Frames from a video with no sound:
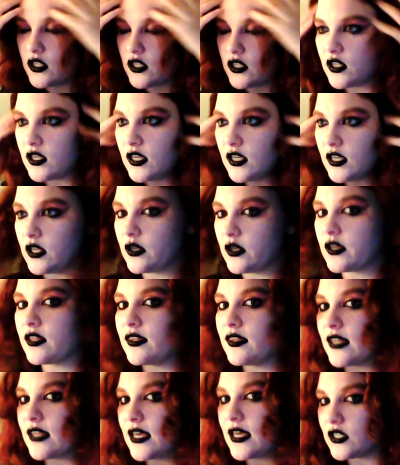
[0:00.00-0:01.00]
You can
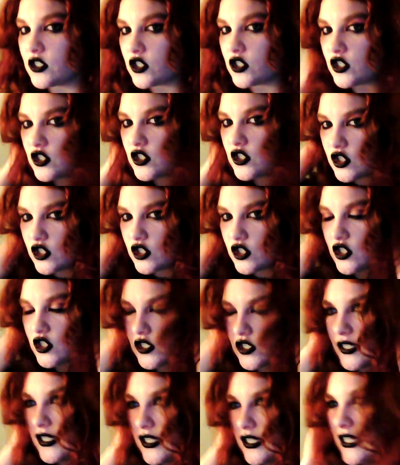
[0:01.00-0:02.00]
then just
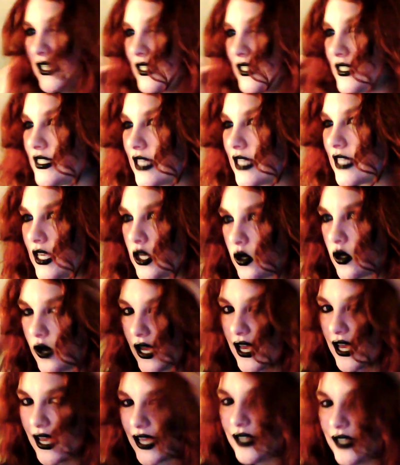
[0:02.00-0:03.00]
gently take your
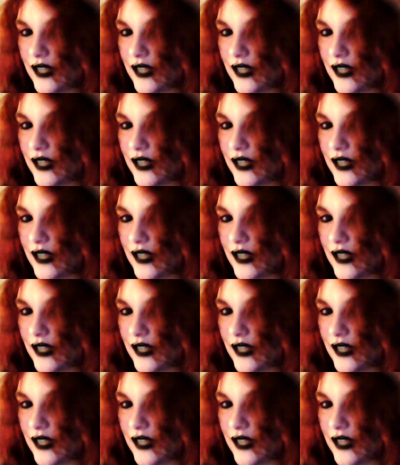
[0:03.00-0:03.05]
hair